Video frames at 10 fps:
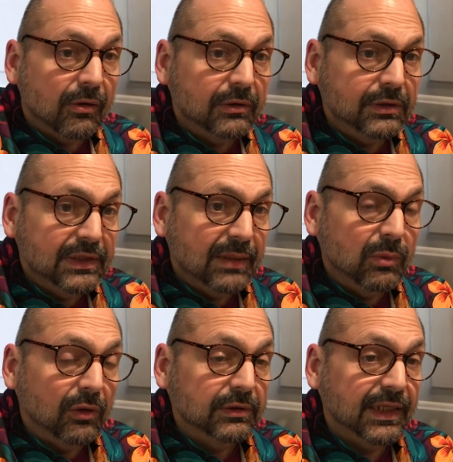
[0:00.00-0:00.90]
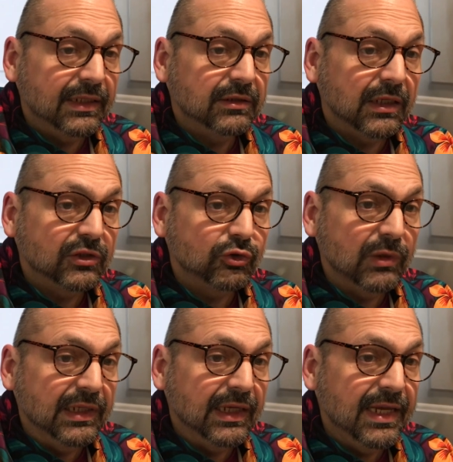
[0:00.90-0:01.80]
old deadbolt had a
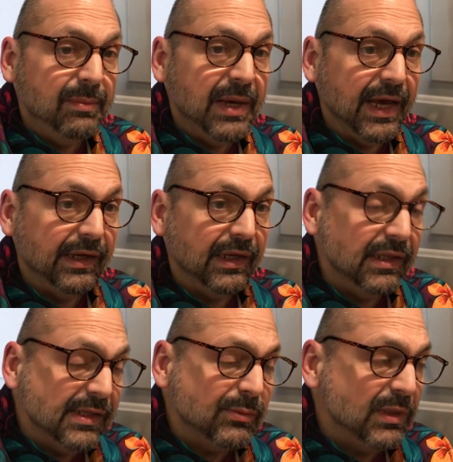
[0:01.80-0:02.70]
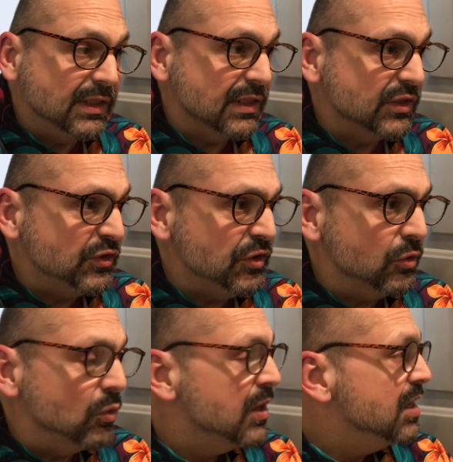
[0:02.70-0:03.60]
touchscreen keypad, and this one does
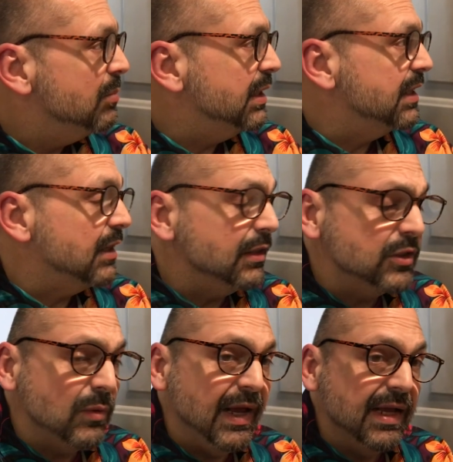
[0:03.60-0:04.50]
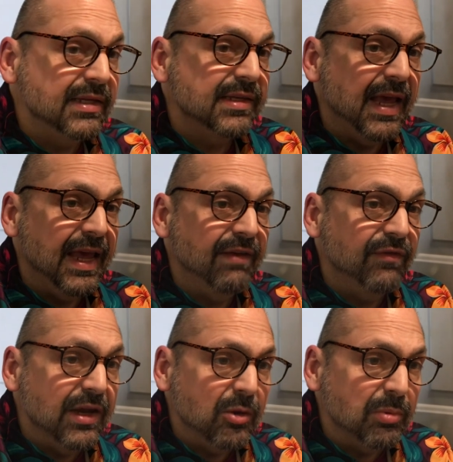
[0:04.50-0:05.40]
too, but it also has a
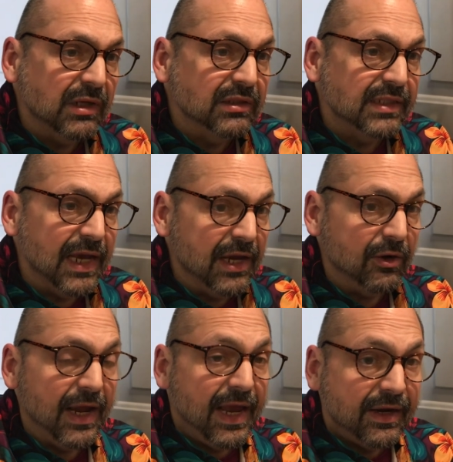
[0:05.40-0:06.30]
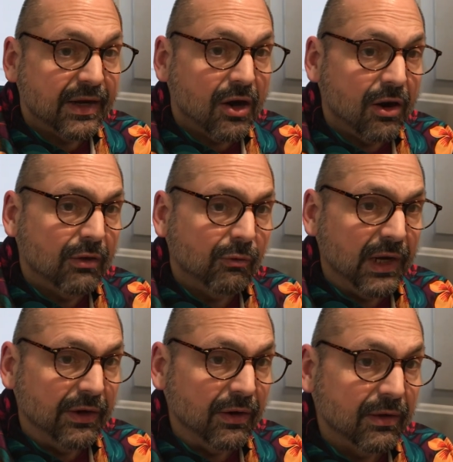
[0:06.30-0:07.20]
fingerprint scanner and a card
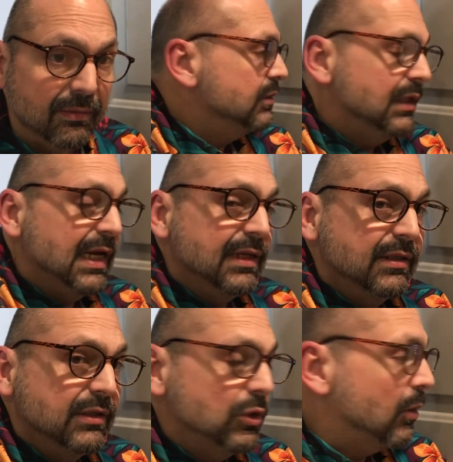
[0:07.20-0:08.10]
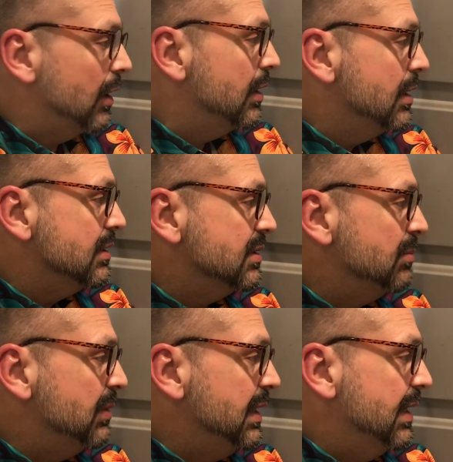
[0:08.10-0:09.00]
reader. To lock the door,
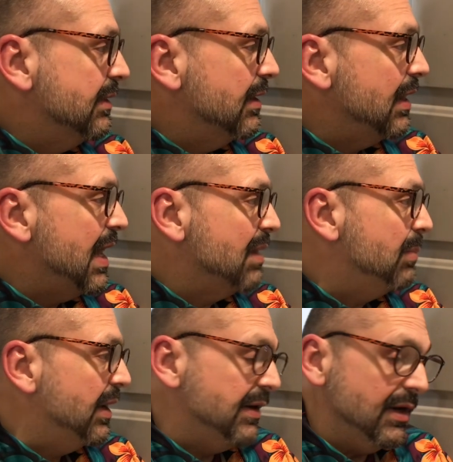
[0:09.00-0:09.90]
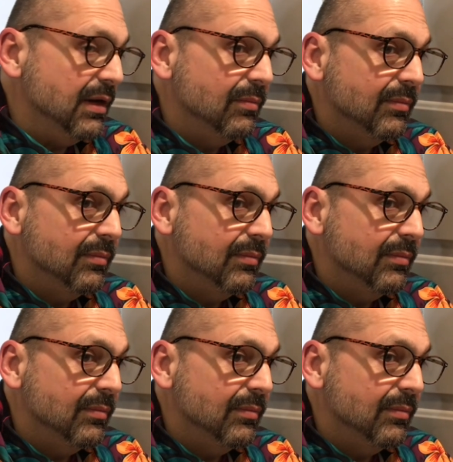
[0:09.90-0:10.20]
simply hit the lock button.